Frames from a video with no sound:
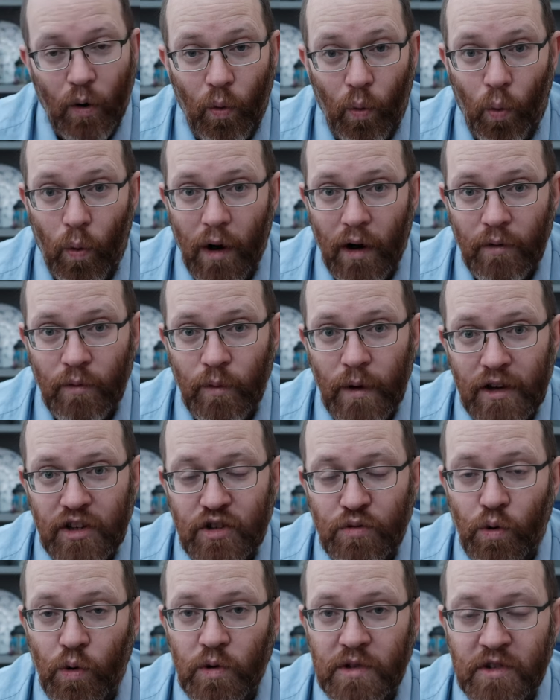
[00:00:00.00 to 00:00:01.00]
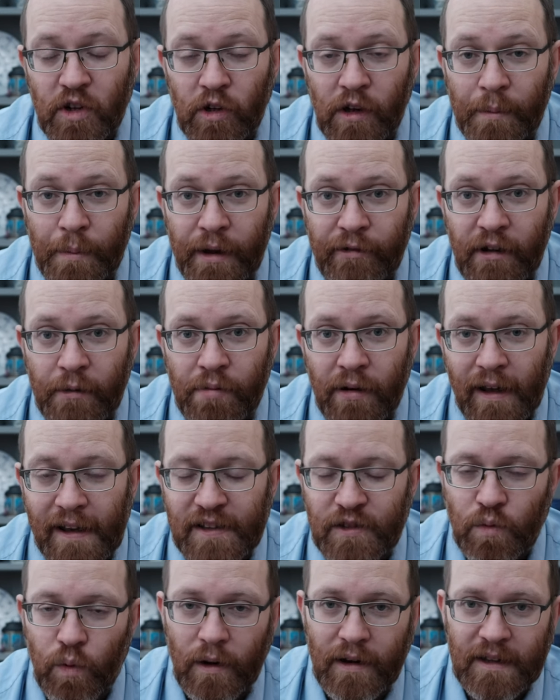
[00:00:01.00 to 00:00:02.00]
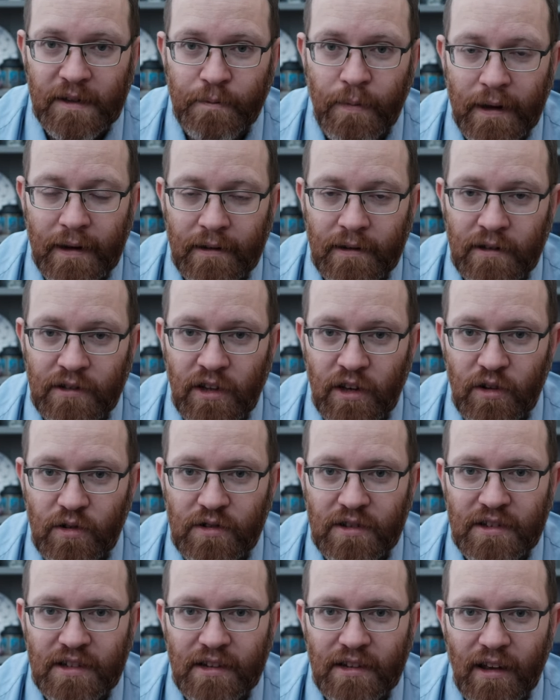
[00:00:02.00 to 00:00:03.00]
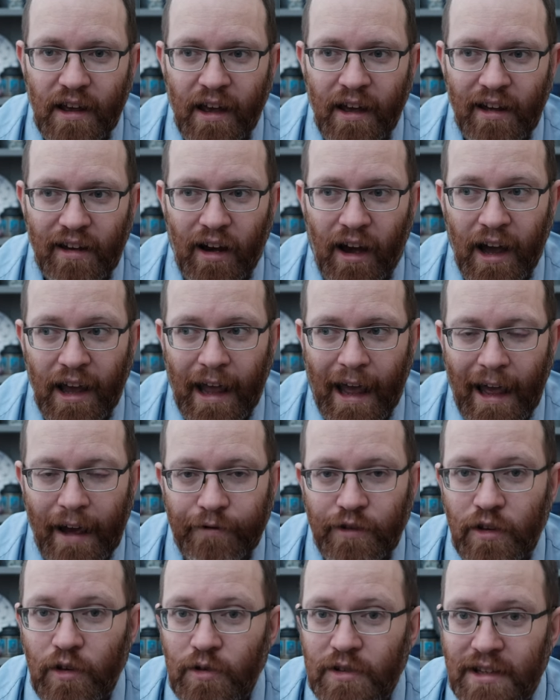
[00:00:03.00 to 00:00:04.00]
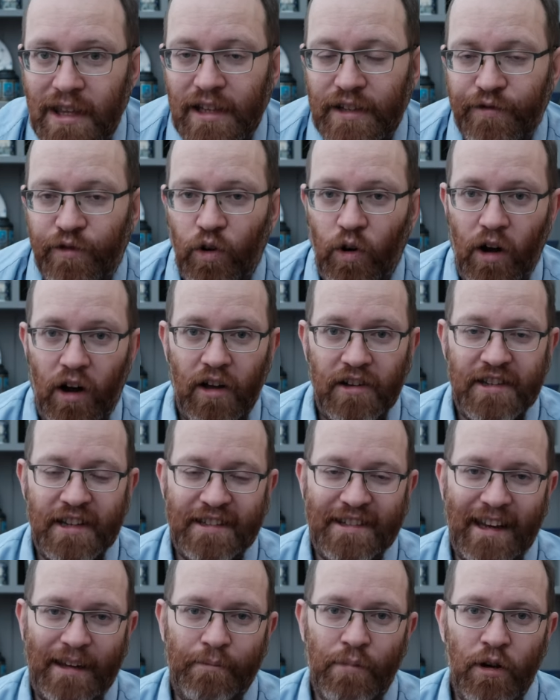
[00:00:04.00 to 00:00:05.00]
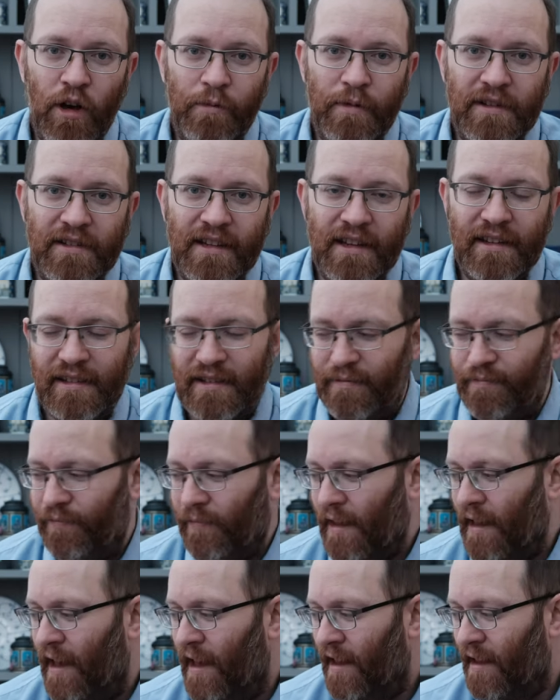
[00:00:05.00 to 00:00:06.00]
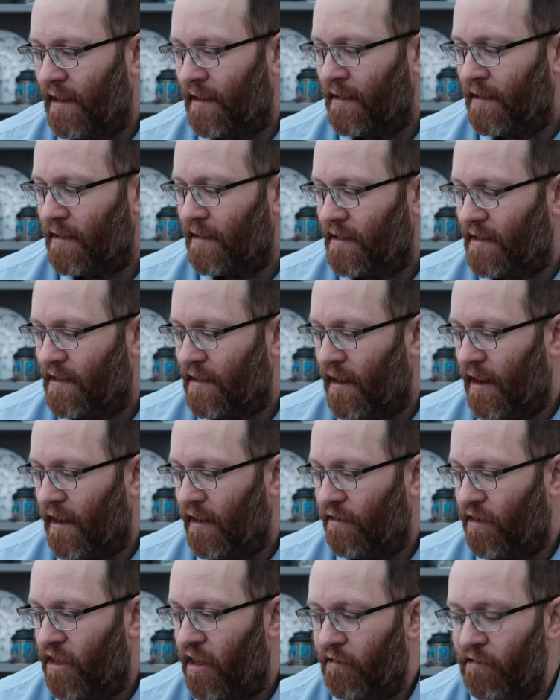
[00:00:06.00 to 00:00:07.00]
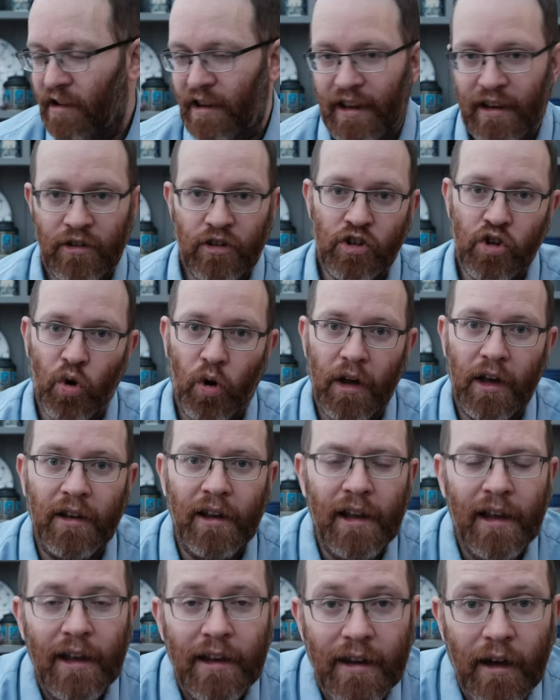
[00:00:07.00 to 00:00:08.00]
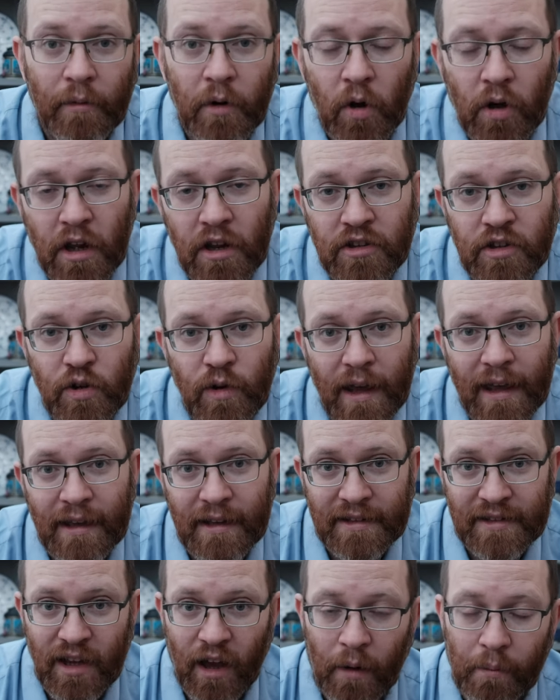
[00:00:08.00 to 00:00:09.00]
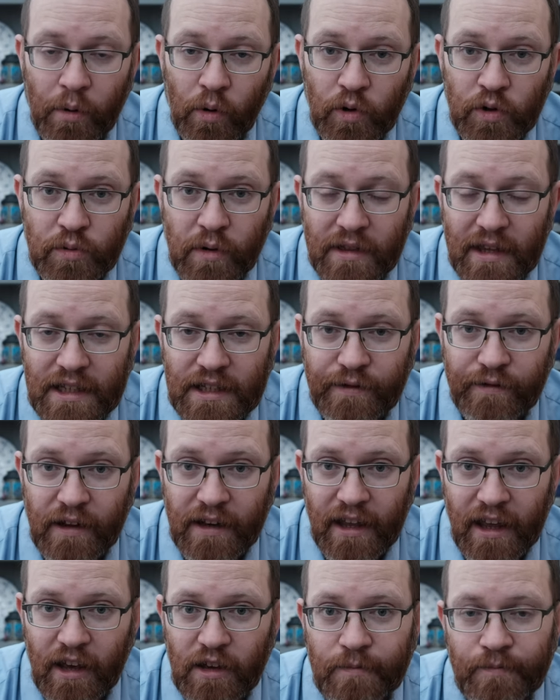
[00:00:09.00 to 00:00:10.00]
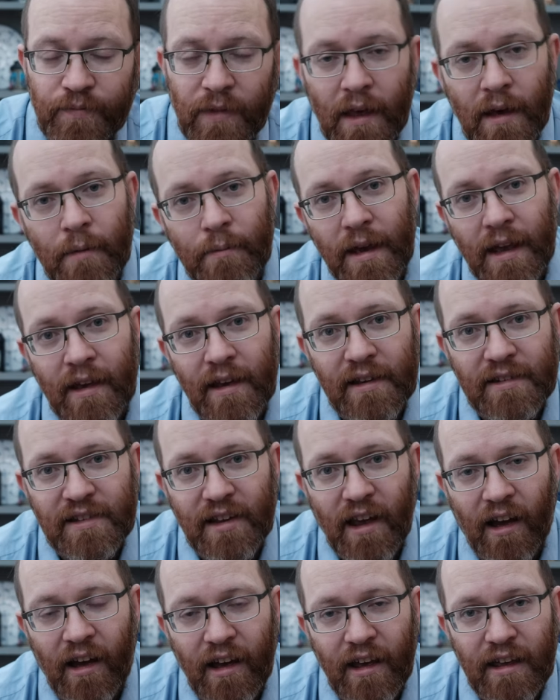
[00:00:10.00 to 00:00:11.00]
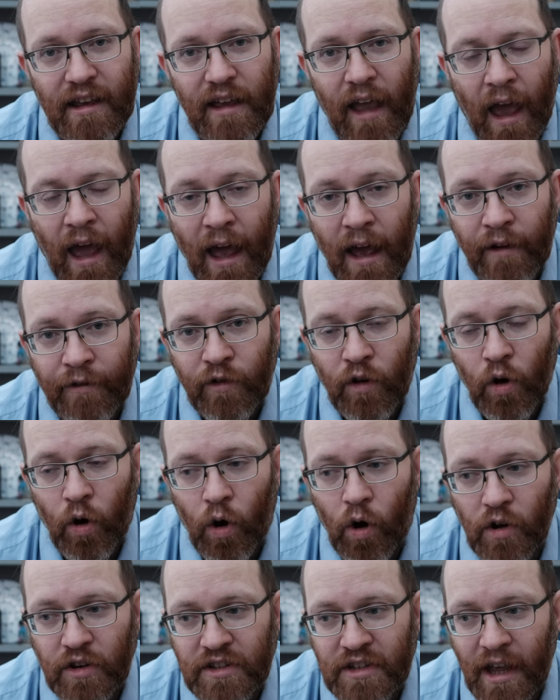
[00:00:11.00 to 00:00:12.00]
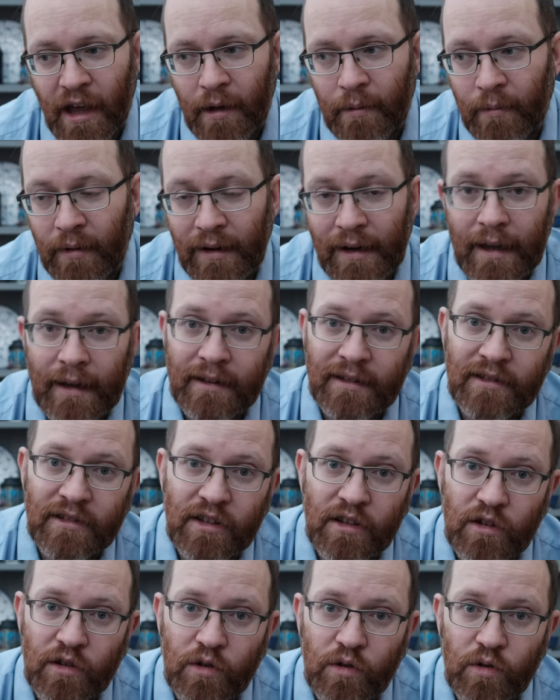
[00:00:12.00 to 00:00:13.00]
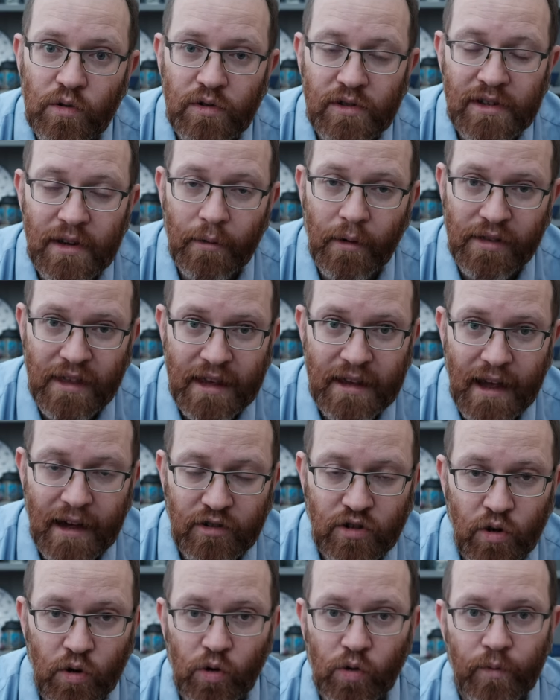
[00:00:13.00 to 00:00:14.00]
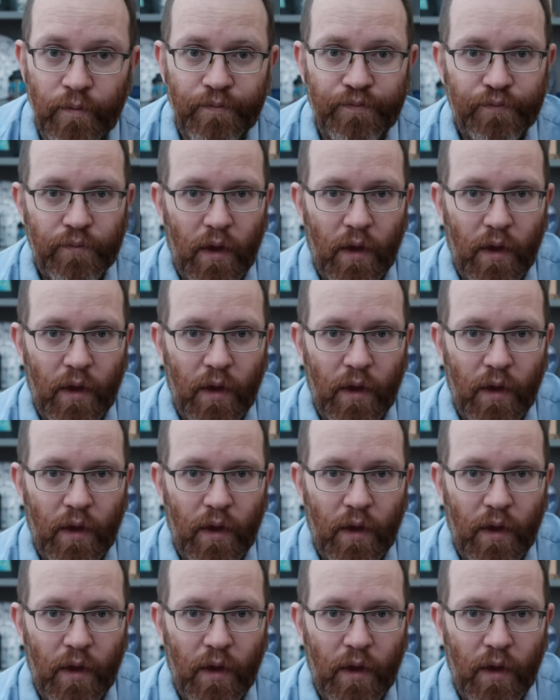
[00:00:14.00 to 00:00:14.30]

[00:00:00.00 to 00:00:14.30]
one which will certainly be replaced when it's being used. Uh, I have used this for artistic purposes and I thoroughly enjoy it. Now I'm not going to do ink samples with this video because I have got um, links to the actual